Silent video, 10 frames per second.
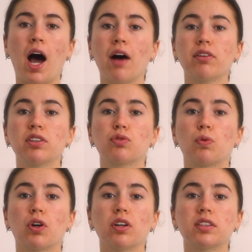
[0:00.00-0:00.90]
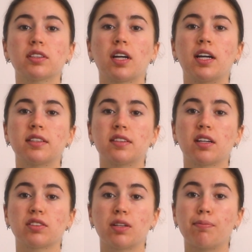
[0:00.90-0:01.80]
How this works is
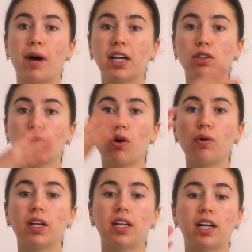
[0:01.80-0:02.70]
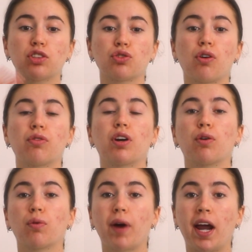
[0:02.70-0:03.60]
there's a microelectrode
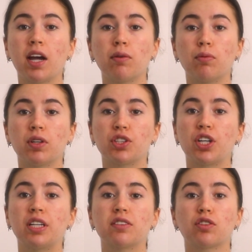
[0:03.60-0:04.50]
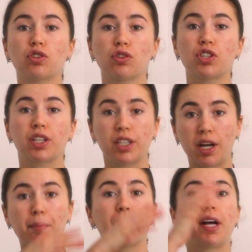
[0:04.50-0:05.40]
array which is
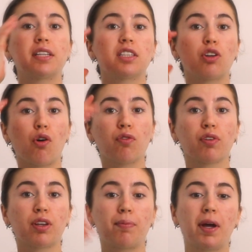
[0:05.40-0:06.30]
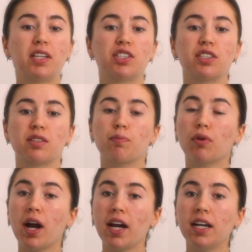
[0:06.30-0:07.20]
surgically implanted over the patient's
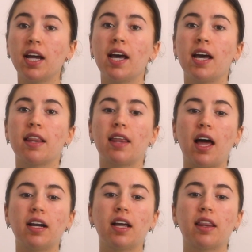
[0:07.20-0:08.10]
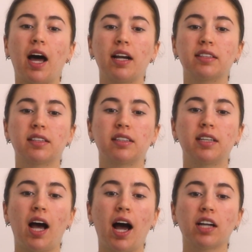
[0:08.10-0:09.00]
brain, then that is
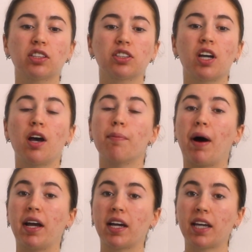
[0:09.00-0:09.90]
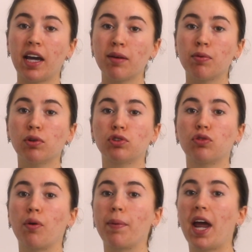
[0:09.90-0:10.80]
attached by a cable
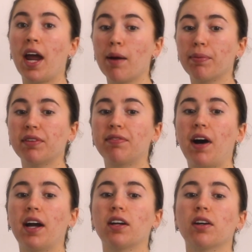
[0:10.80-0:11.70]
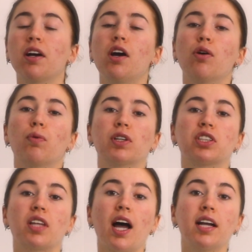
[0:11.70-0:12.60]
to an amplifier,
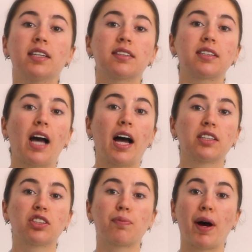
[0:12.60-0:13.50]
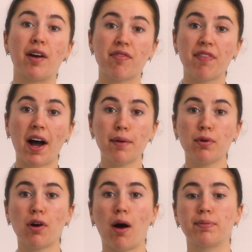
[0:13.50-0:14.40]
which then is attached by a
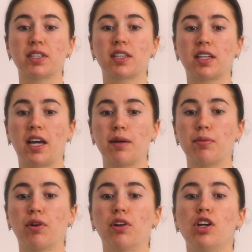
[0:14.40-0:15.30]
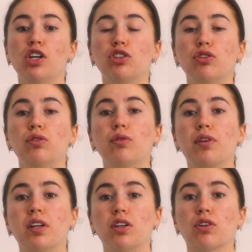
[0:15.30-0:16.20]
fiber optic cable to
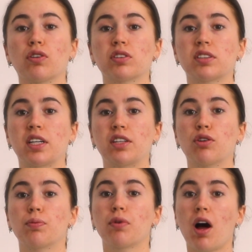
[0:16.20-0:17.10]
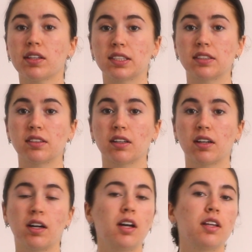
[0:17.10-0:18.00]
the neural signal processor.
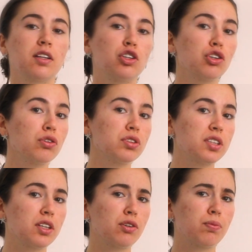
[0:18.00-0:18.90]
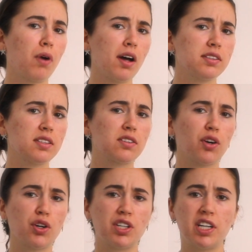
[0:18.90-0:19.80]
The neurosignal
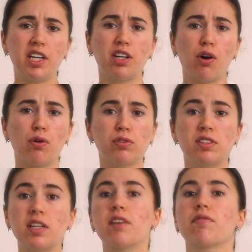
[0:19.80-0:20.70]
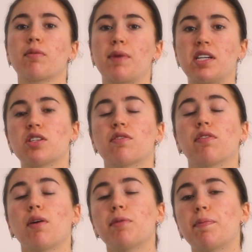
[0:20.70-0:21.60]
processor decodes the information
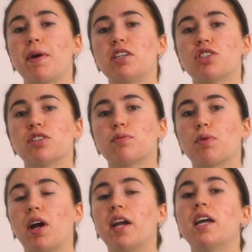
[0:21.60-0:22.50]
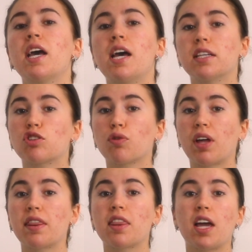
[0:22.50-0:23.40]
from the patient's brain so
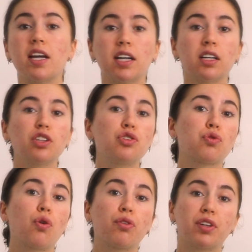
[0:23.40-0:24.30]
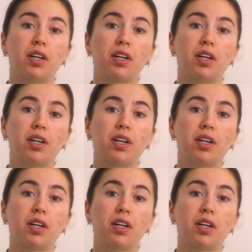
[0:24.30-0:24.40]
that they can control the